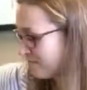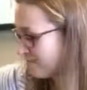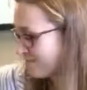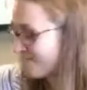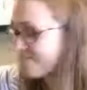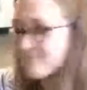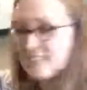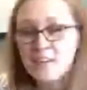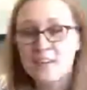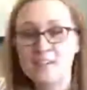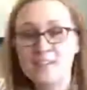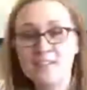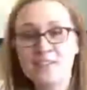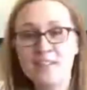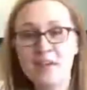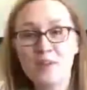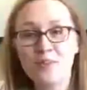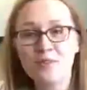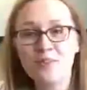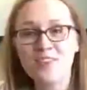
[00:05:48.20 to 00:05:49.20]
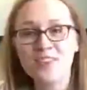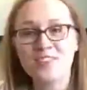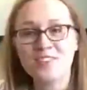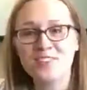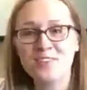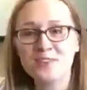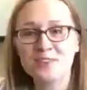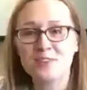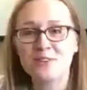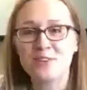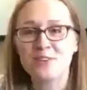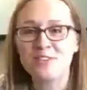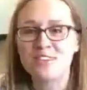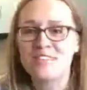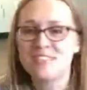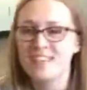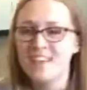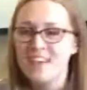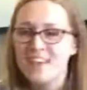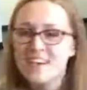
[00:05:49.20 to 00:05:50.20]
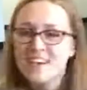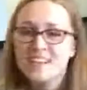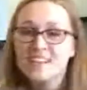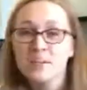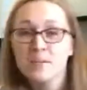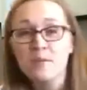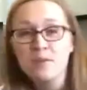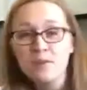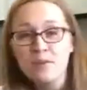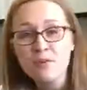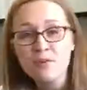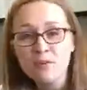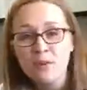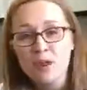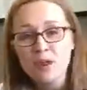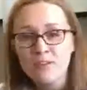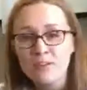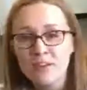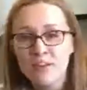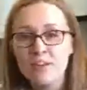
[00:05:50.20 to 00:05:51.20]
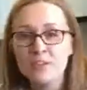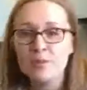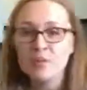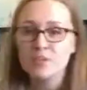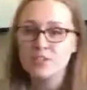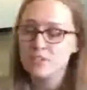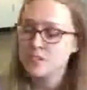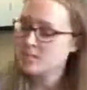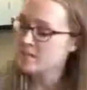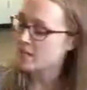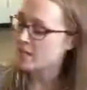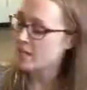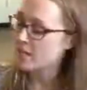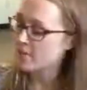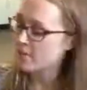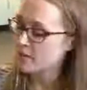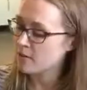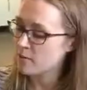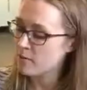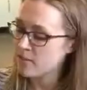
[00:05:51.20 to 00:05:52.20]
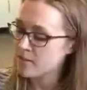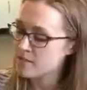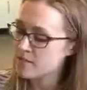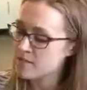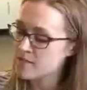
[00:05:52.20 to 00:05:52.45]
And it's a lot of fun too, of course. Let me know if you have any questions, any requests.